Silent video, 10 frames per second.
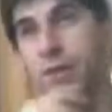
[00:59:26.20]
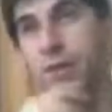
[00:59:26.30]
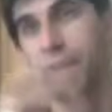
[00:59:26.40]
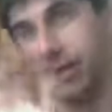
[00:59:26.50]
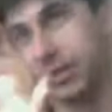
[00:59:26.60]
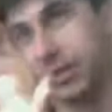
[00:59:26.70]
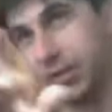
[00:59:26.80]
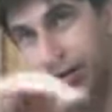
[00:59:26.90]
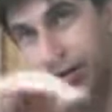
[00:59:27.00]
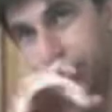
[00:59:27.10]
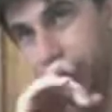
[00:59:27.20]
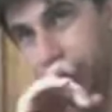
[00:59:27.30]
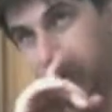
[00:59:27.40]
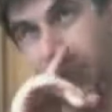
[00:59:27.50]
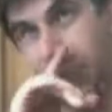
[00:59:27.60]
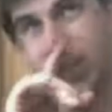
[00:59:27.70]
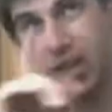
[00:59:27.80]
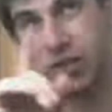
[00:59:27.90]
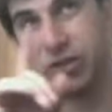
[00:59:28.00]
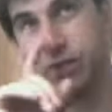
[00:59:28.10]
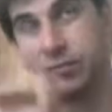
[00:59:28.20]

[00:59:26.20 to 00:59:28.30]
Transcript: Alright, sorry. Weird tangent.